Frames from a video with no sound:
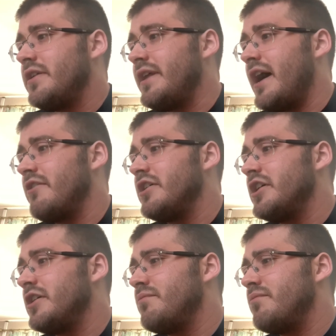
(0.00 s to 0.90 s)

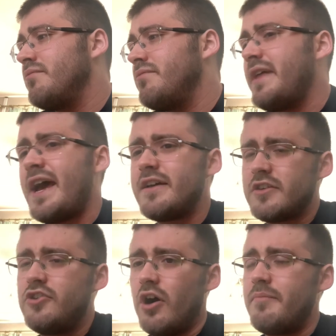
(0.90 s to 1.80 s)
Now,
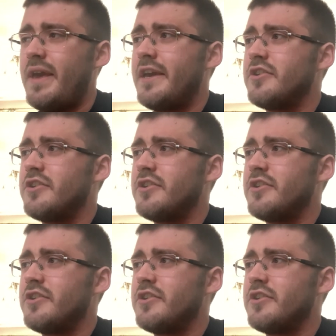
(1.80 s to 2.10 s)
that got me,